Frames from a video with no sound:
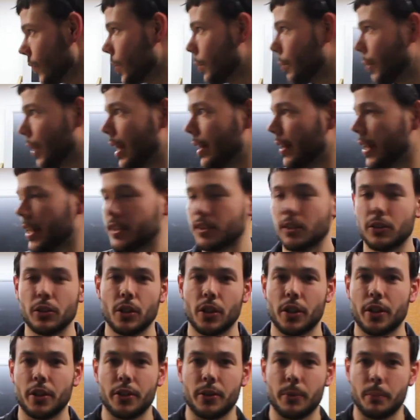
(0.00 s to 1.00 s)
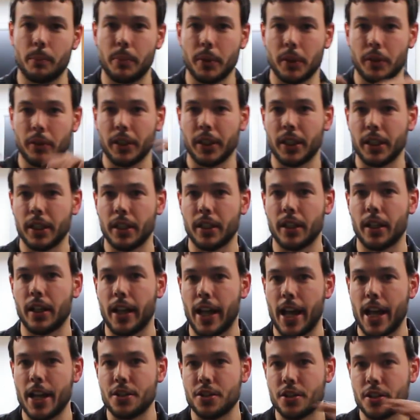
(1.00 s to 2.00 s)
But I like the look of the billeted
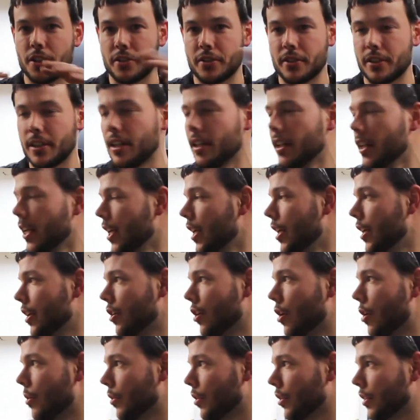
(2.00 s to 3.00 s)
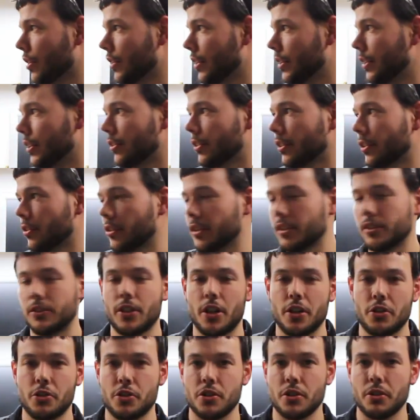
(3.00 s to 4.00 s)
edges, and a little
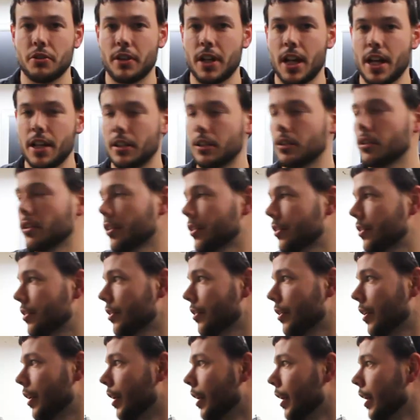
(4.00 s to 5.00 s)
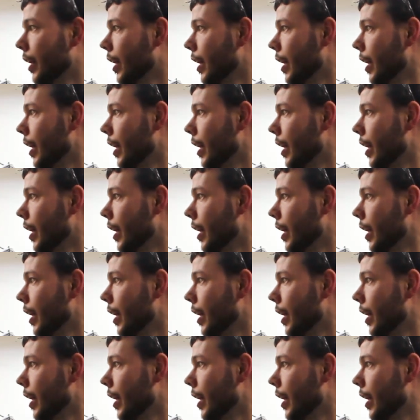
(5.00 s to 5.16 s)
industrial kind of look to it.